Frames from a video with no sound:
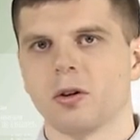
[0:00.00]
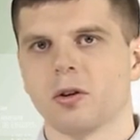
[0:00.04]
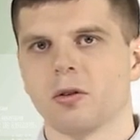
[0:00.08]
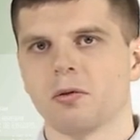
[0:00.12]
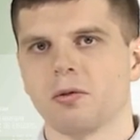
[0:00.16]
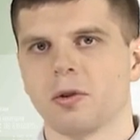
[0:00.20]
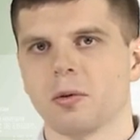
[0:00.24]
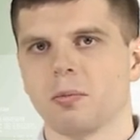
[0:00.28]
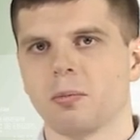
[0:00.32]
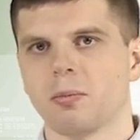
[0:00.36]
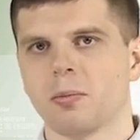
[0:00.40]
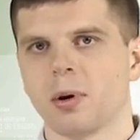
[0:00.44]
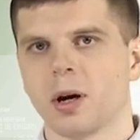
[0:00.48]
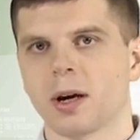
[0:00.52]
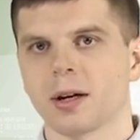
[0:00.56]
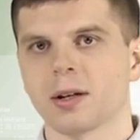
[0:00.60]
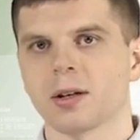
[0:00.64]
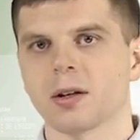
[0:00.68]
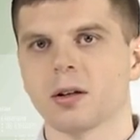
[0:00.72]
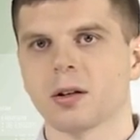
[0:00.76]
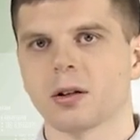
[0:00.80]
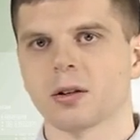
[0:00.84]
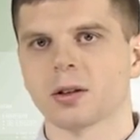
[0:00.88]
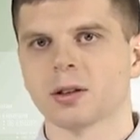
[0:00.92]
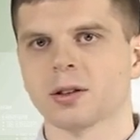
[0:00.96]
of a
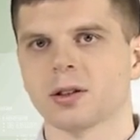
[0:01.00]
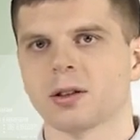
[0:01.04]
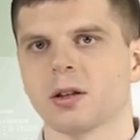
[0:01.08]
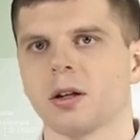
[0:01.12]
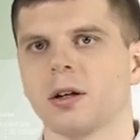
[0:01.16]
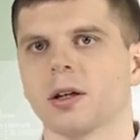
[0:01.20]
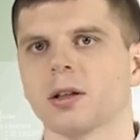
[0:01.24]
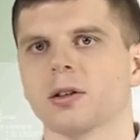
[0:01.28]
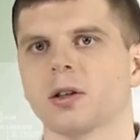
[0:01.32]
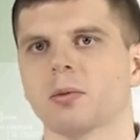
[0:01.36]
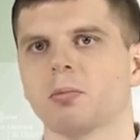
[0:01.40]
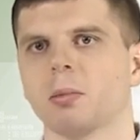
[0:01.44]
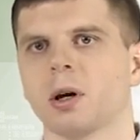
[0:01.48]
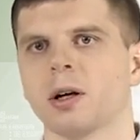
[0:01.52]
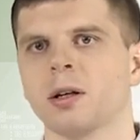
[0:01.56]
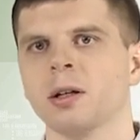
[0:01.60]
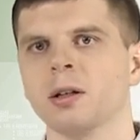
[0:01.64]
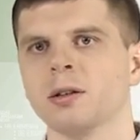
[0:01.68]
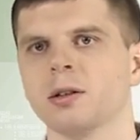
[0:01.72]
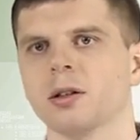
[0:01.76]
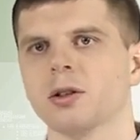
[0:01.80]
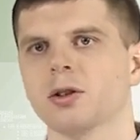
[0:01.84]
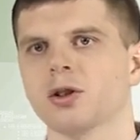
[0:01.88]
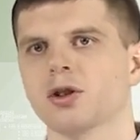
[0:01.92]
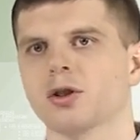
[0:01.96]
particle in the
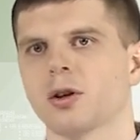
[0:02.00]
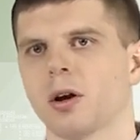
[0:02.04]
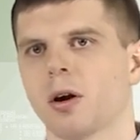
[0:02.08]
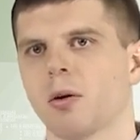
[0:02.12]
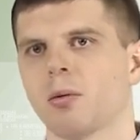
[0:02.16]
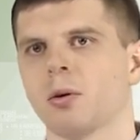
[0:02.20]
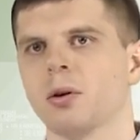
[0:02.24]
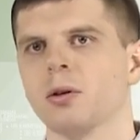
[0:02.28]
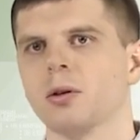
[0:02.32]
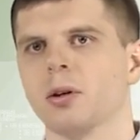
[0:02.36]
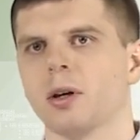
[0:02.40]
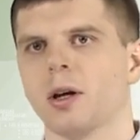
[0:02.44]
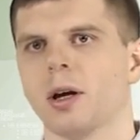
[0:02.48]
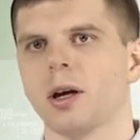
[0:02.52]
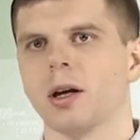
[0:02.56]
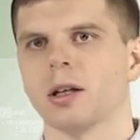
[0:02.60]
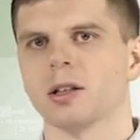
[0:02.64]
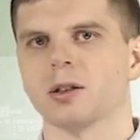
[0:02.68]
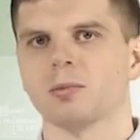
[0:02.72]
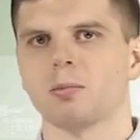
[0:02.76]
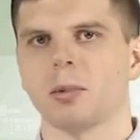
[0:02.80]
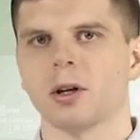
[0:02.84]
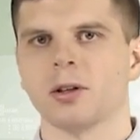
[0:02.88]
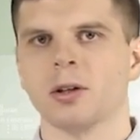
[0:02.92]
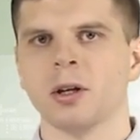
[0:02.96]
electromagnetic shower
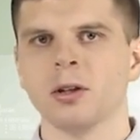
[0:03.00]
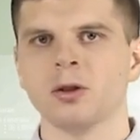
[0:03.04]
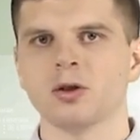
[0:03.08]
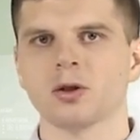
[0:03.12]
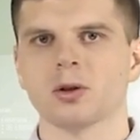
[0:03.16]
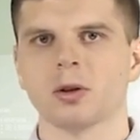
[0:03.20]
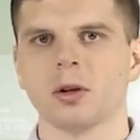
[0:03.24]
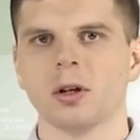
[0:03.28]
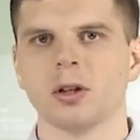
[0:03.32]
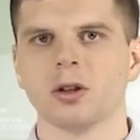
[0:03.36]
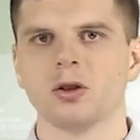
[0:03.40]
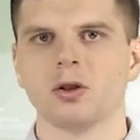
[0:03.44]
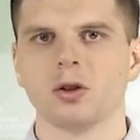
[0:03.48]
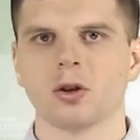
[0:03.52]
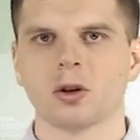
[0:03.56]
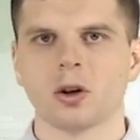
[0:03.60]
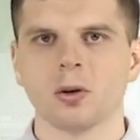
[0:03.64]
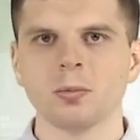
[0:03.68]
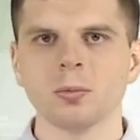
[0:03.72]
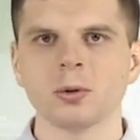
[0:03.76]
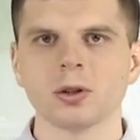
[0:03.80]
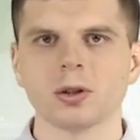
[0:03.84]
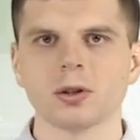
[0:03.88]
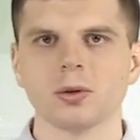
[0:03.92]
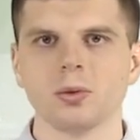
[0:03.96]
exponentially
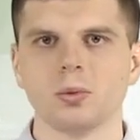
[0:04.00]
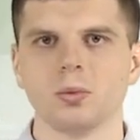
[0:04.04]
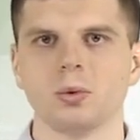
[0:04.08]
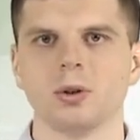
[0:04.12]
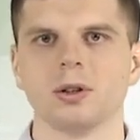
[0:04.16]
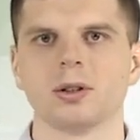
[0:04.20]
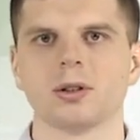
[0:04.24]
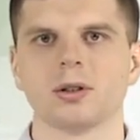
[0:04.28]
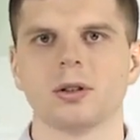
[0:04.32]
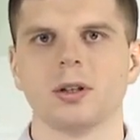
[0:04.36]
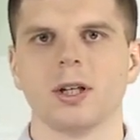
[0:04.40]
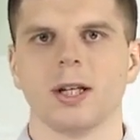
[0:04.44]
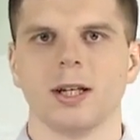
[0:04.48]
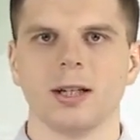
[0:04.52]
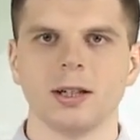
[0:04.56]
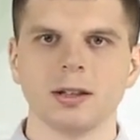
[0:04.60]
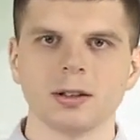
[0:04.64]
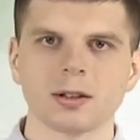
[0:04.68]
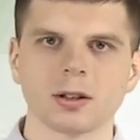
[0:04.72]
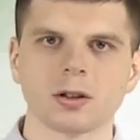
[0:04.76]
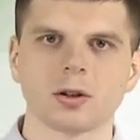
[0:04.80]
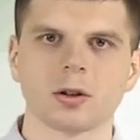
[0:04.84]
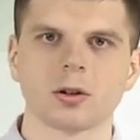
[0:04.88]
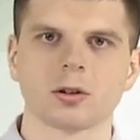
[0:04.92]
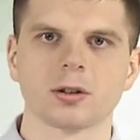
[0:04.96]
drops with
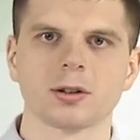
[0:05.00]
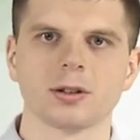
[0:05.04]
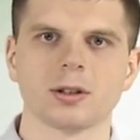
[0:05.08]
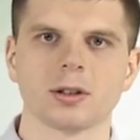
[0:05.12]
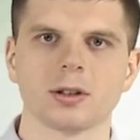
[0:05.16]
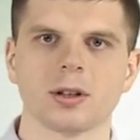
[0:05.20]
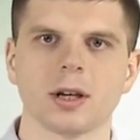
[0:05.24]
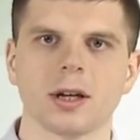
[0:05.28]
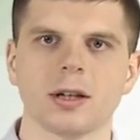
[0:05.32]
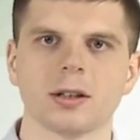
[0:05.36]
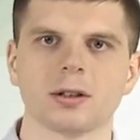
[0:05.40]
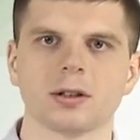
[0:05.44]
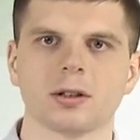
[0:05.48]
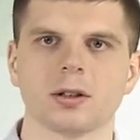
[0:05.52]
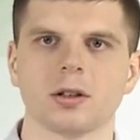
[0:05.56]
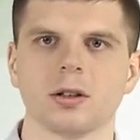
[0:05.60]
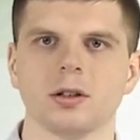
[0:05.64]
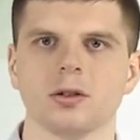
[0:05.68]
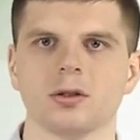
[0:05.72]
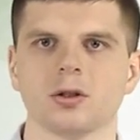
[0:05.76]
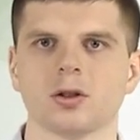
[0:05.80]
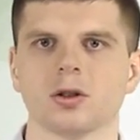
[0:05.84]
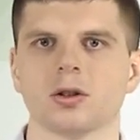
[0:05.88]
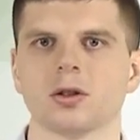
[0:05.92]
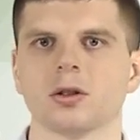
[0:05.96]
its coordinates
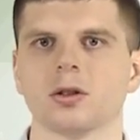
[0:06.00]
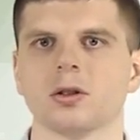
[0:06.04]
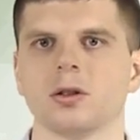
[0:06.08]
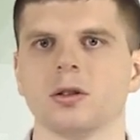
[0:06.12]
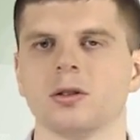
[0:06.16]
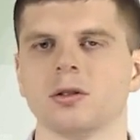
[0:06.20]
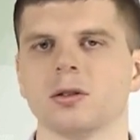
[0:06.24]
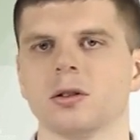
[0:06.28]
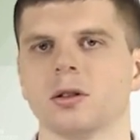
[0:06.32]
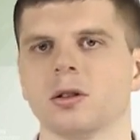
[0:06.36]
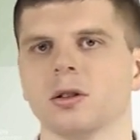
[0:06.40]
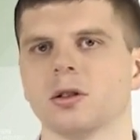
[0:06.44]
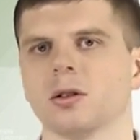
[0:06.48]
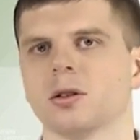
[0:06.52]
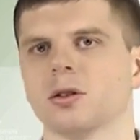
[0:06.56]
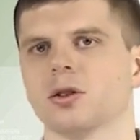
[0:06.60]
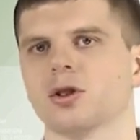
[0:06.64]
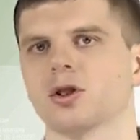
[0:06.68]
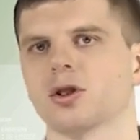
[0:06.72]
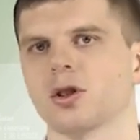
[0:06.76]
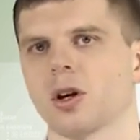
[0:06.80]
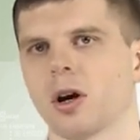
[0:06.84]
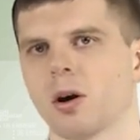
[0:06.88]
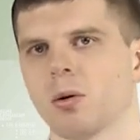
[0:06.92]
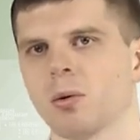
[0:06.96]
in the
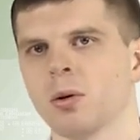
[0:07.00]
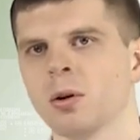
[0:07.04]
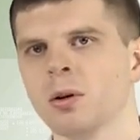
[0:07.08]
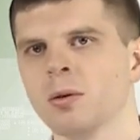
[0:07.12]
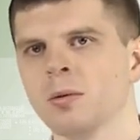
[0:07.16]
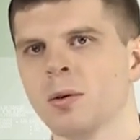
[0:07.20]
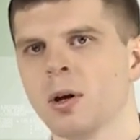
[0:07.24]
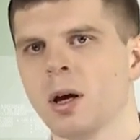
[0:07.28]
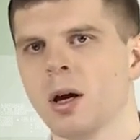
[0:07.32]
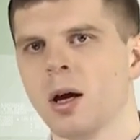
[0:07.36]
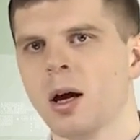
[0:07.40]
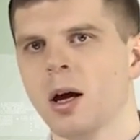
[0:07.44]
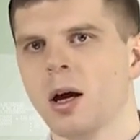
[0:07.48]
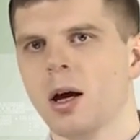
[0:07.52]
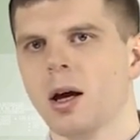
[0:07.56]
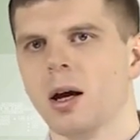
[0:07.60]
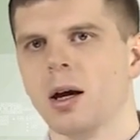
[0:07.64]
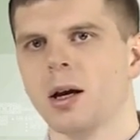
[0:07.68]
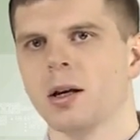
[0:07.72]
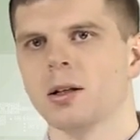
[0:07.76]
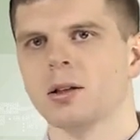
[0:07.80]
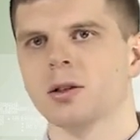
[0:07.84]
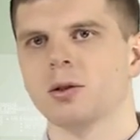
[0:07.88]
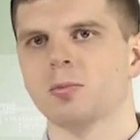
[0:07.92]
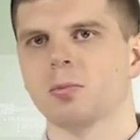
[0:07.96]
shower
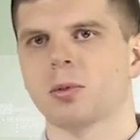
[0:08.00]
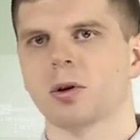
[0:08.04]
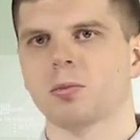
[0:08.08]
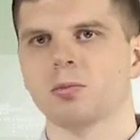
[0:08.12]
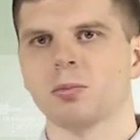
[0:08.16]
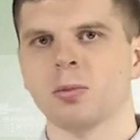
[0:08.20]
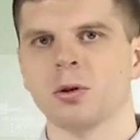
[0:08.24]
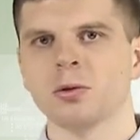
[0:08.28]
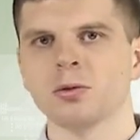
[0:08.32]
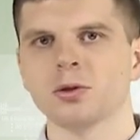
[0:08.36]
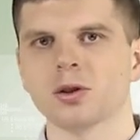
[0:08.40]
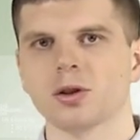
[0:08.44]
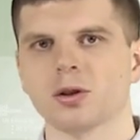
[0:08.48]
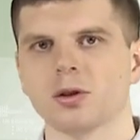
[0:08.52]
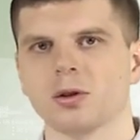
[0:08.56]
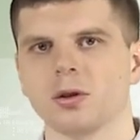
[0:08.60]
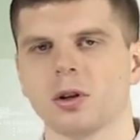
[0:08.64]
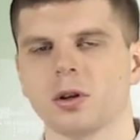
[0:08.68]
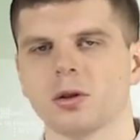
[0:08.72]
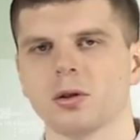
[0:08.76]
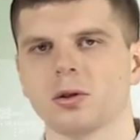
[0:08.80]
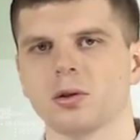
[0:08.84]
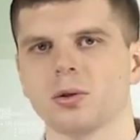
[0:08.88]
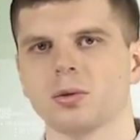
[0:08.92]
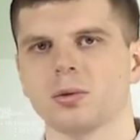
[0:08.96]
and
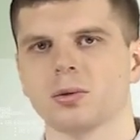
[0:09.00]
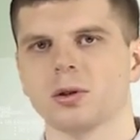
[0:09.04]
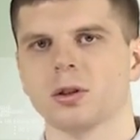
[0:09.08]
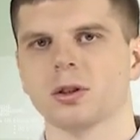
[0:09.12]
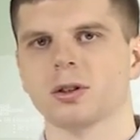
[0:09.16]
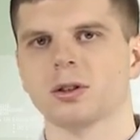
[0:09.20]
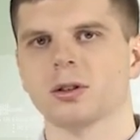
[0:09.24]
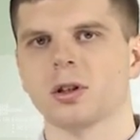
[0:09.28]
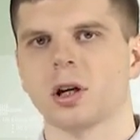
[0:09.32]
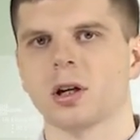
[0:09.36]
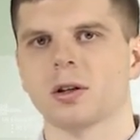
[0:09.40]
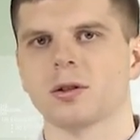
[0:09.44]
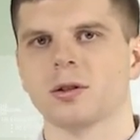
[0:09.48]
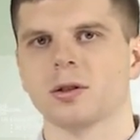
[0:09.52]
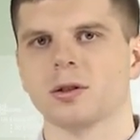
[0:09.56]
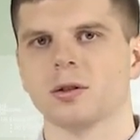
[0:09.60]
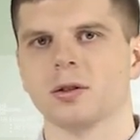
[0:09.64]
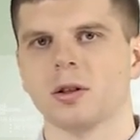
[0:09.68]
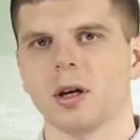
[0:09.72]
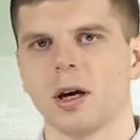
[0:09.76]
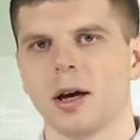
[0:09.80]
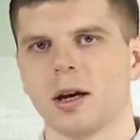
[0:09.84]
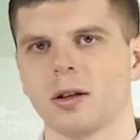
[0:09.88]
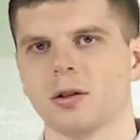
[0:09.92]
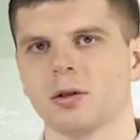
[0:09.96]
proportional to the
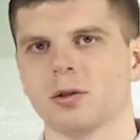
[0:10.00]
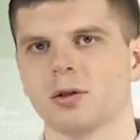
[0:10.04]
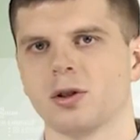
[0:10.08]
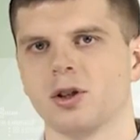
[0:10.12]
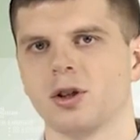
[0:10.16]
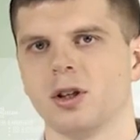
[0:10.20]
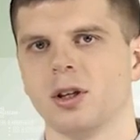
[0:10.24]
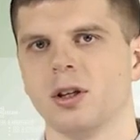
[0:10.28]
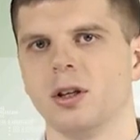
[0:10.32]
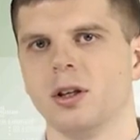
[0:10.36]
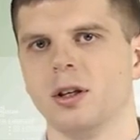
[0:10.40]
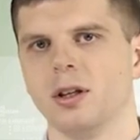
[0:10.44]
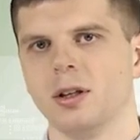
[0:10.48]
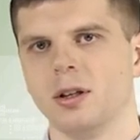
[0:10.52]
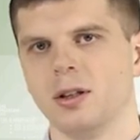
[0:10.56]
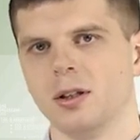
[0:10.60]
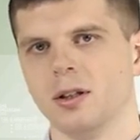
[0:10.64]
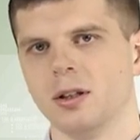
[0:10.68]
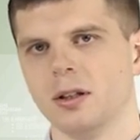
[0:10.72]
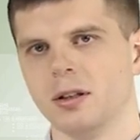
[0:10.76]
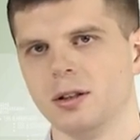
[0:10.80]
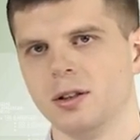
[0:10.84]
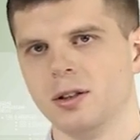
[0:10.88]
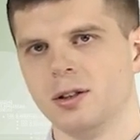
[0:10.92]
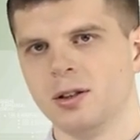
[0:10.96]
starting energy
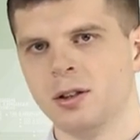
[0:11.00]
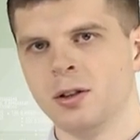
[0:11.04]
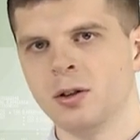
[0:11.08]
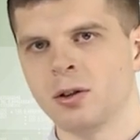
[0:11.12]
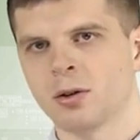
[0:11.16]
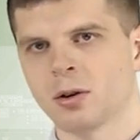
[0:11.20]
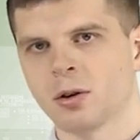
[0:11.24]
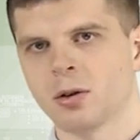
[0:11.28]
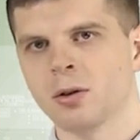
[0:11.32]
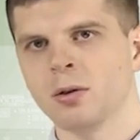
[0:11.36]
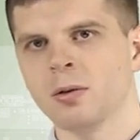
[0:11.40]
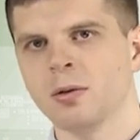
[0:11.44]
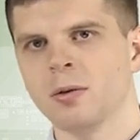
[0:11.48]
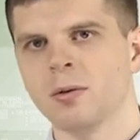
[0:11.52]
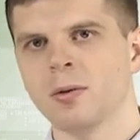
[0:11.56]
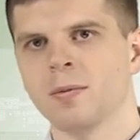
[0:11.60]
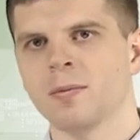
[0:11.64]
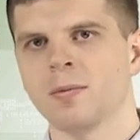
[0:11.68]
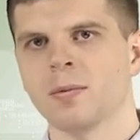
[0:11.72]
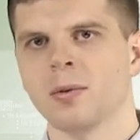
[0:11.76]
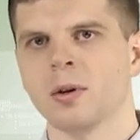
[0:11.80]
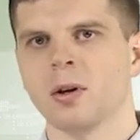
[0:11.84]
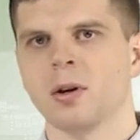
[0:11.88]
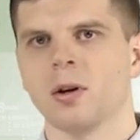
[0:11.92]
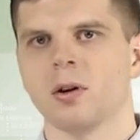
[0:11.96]
E0
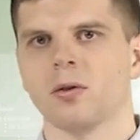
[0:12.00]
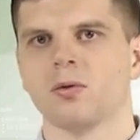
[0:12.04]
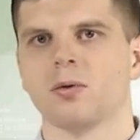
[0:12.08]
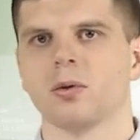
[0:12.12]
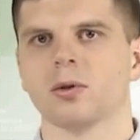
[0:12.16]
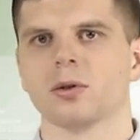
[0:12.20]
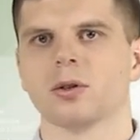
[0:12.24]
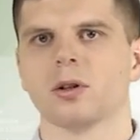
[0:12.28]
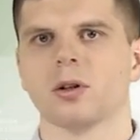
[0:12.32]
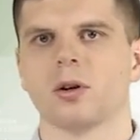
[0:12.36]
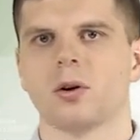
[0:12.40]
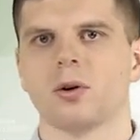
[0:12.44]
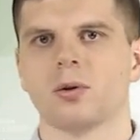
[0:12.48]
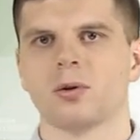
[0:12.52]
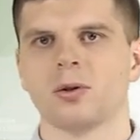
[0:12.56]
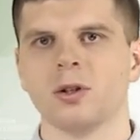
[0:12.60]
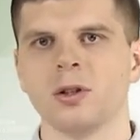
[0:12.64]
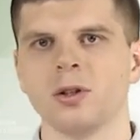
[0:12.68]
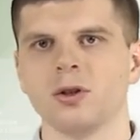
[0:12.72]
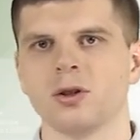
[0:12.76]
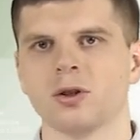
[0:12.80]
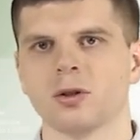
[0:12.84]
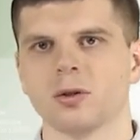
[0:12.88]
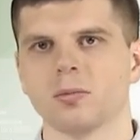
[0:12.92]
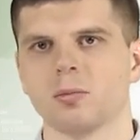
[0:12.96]
for the
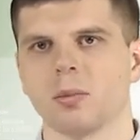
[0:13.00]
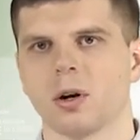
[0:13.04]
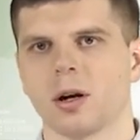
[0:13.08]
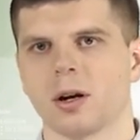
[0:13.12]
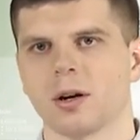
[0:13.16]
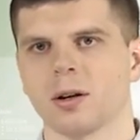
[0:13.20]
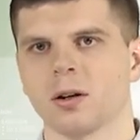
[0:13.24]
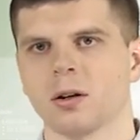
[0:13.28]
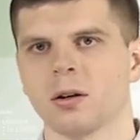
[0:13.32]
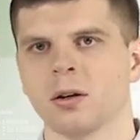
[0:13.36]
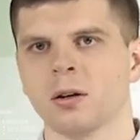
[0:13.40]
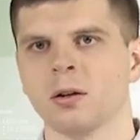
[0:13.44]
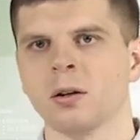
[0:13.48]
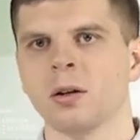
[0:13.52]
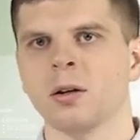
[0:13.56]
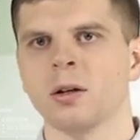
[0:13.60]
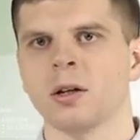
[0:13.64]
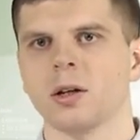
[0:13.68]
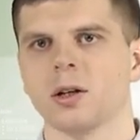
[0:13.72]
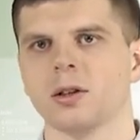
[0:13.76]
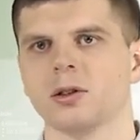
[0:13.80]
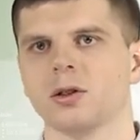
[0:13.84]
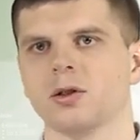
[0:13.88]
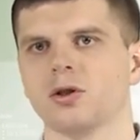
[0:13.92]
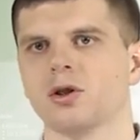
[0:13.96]
origin particle
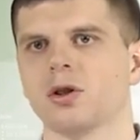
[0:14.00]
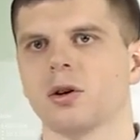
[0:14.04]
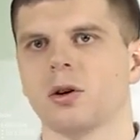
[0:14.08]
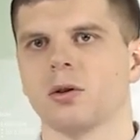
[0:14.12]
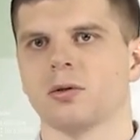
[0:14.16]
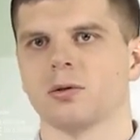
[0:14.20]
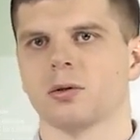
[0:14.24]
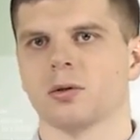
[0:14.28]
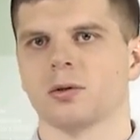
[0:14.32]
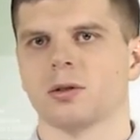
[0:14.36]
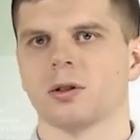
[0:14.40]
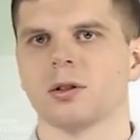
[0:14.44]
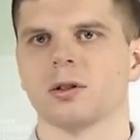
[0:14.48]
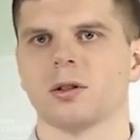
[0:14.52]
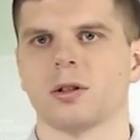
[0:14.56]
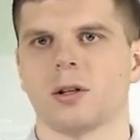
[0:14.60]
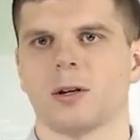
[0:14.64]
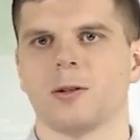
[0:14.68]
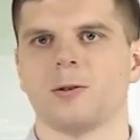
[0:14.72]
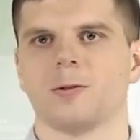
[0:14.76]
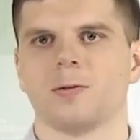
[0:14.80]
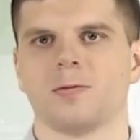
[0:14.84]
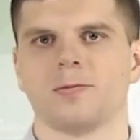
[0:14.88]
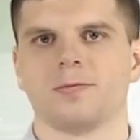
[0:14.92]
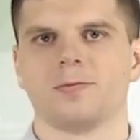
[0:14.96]
as shown on the
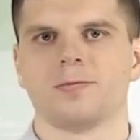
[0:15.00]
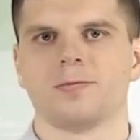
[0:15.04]
slide.